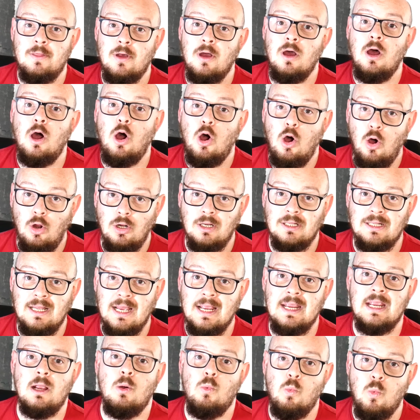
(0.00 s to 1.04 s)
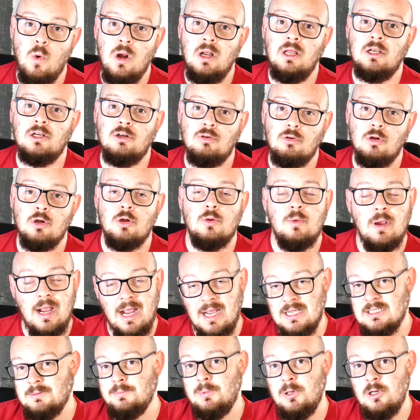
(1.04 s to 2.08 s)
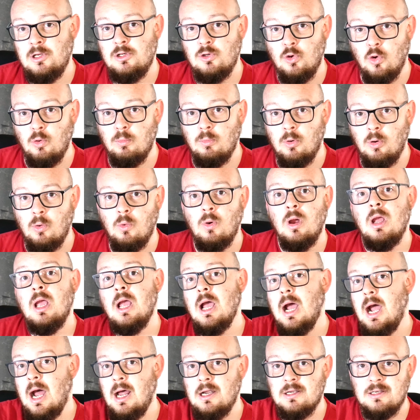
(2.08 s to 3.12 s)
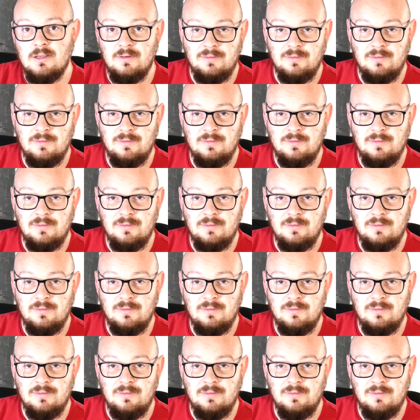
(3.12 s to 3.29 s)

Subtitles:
that holiday will accrue as per normal under